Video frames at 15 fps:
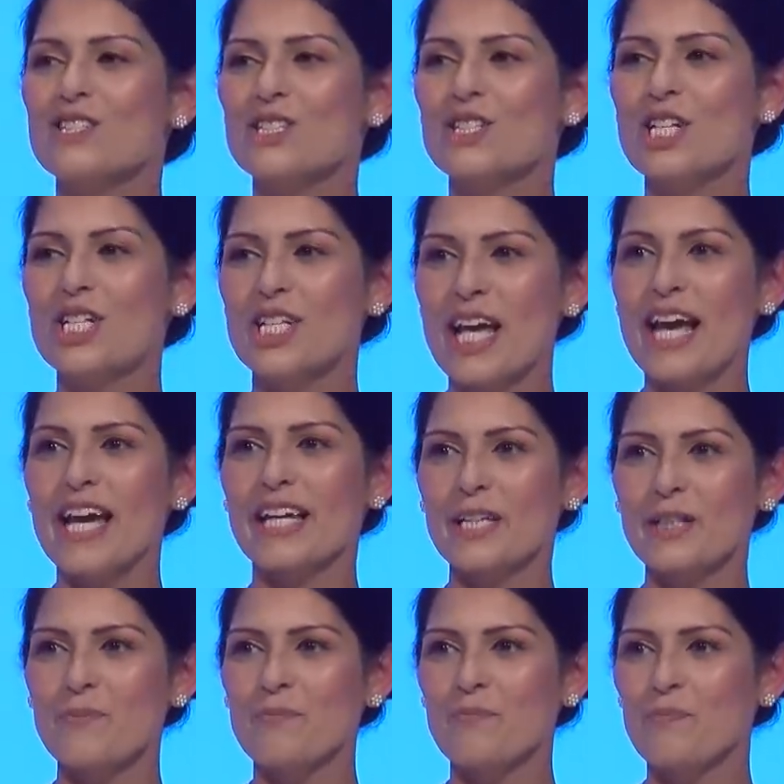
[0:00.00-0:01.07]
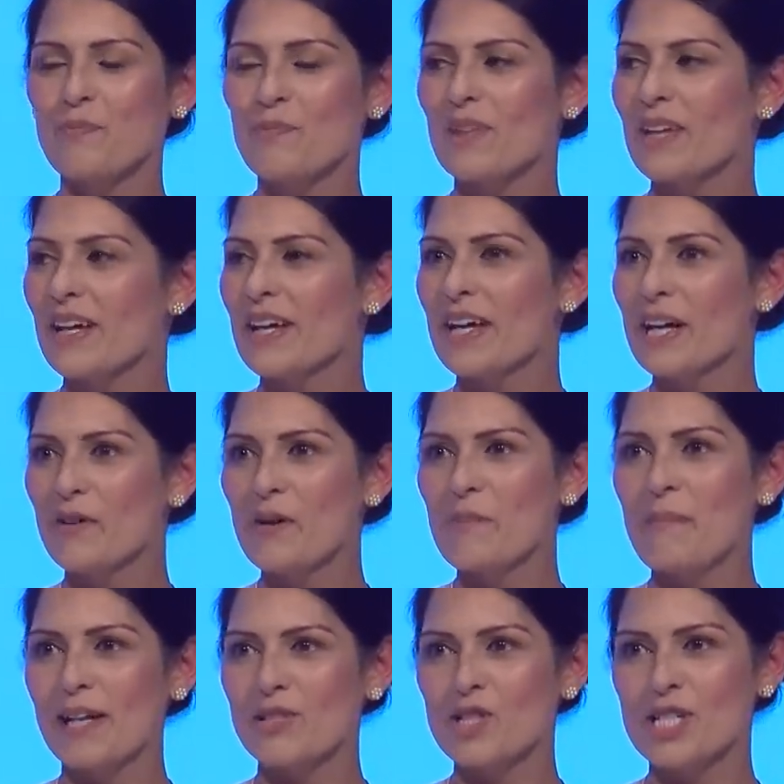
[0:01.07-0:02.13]
Today, here in
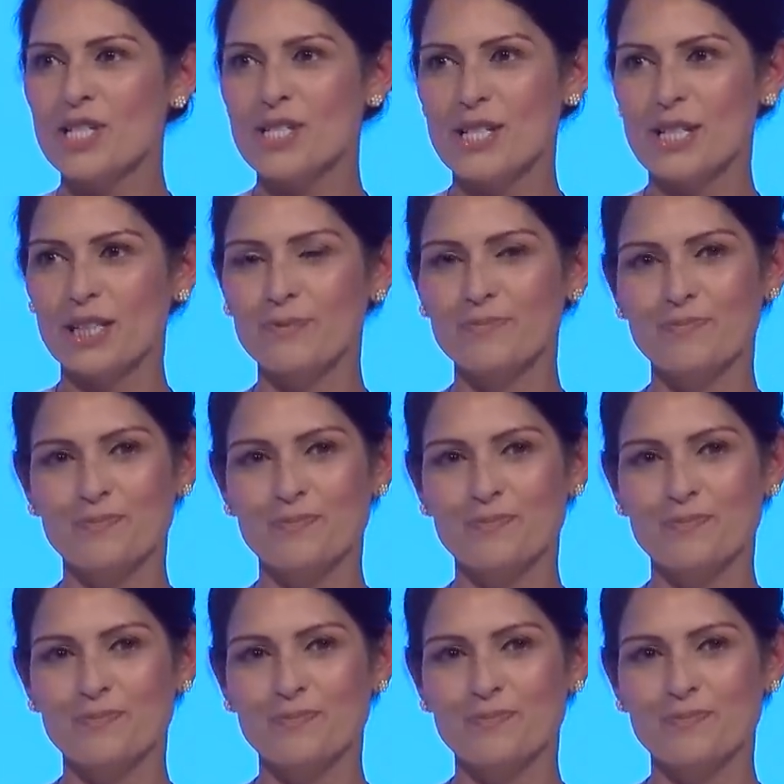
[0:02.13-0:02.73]
Manchester,